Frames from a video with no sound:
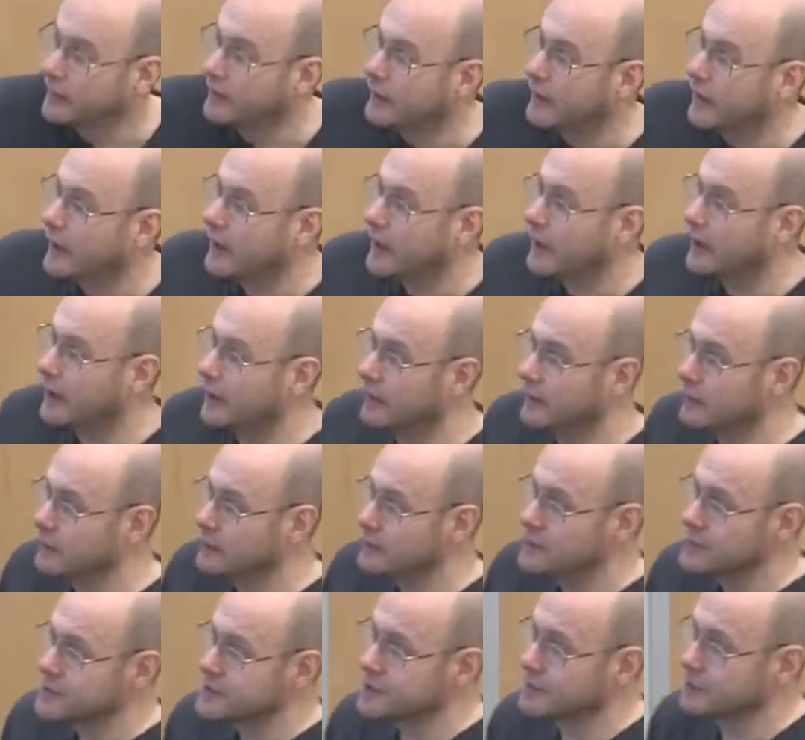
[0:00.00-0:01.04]
Uh,
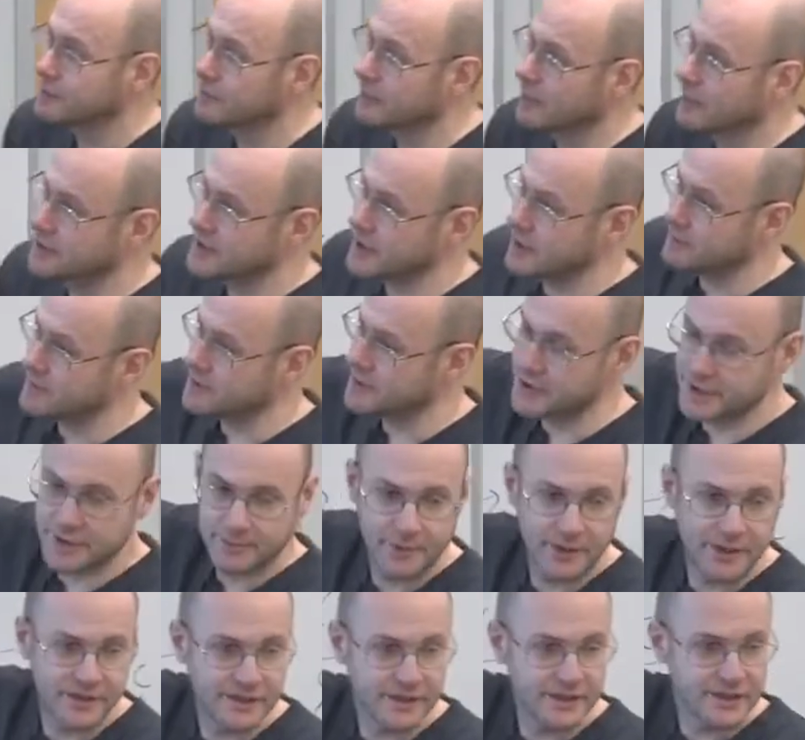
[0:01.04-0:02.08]
so adapting some
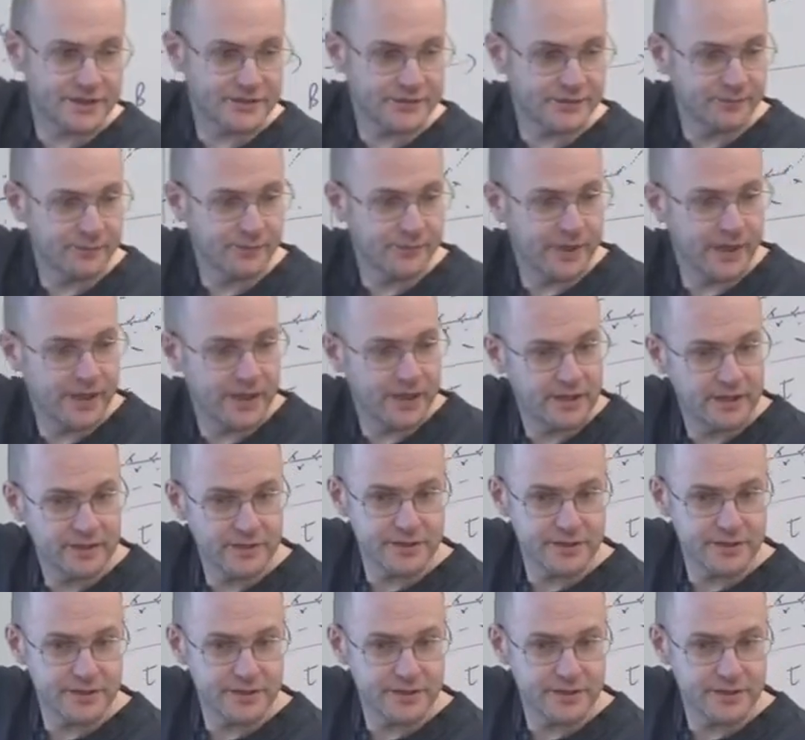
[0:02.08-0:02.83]
ideas from there,